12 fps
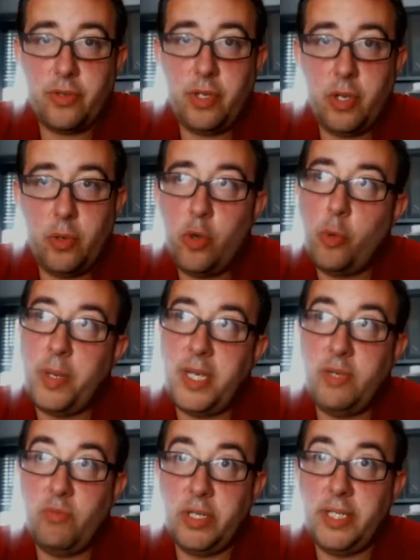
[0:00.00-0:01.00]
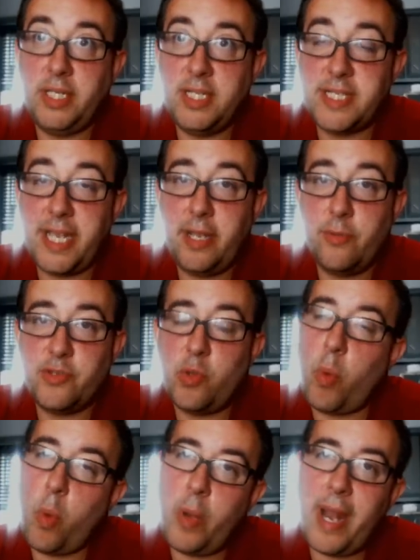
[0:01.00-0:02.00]
You know, nobody really needs haters. And
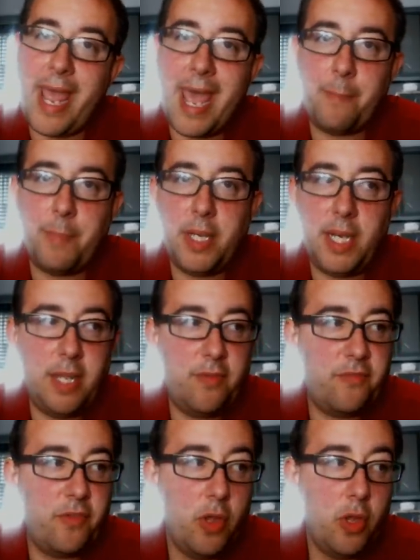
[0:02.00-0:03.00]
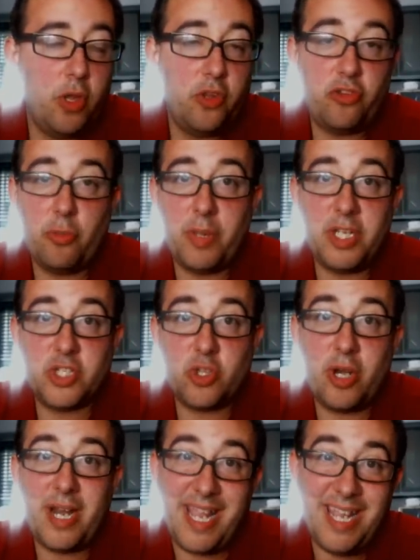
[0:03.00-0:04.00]
what would happen if somebody
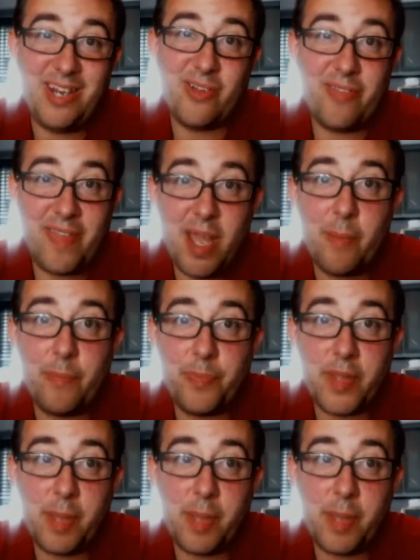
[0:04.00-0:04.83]
started hating on them?